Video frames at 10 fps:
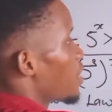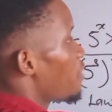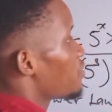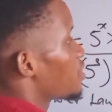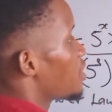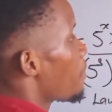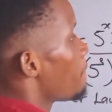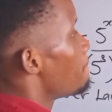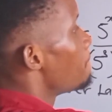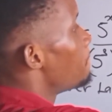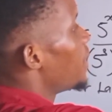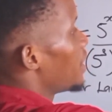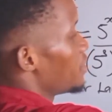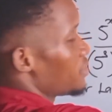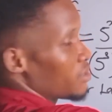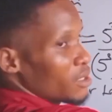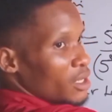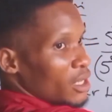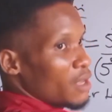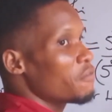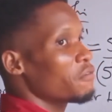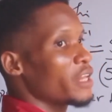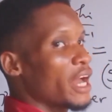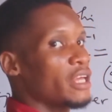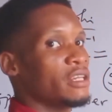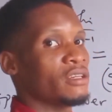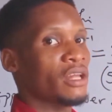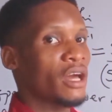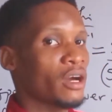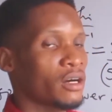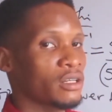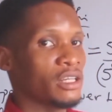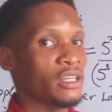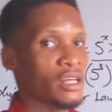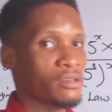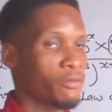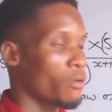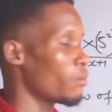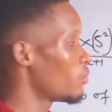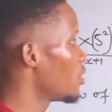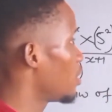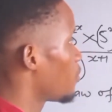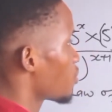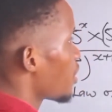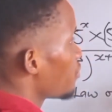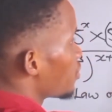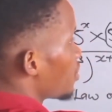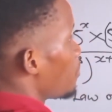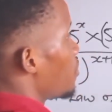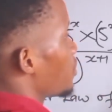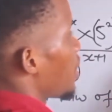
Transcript: have the same base. If they're in index form, they must have the same base,